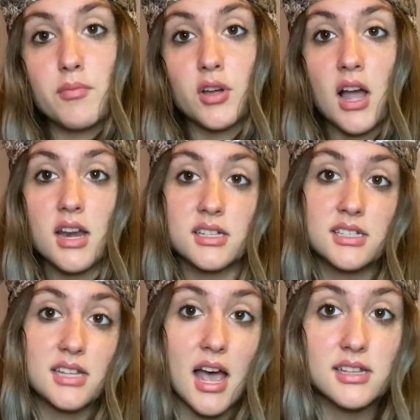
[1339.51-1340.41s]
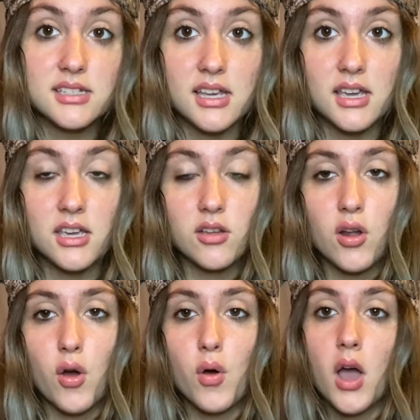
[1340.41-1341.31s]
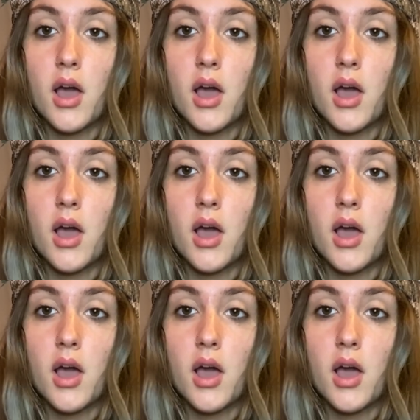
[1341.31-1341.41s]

they're kind of sassy, you know,